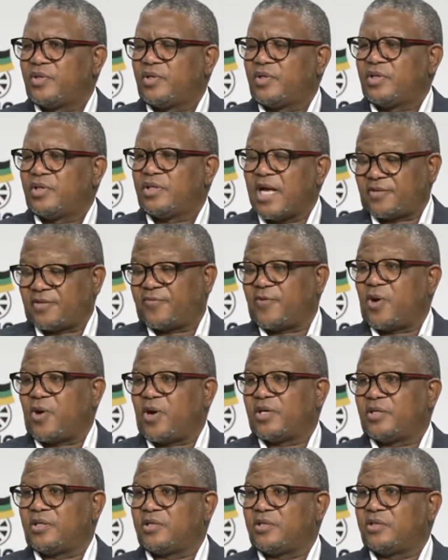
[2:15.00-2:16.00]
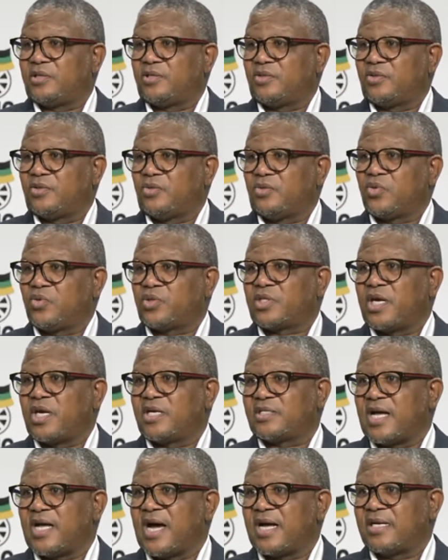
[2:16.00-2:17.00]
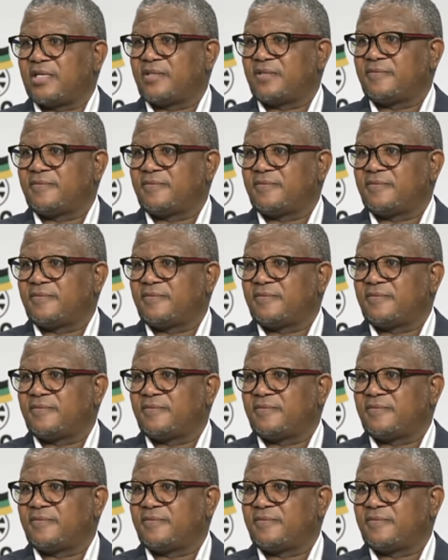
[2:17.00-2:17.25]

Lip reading: That's Floyd who says that.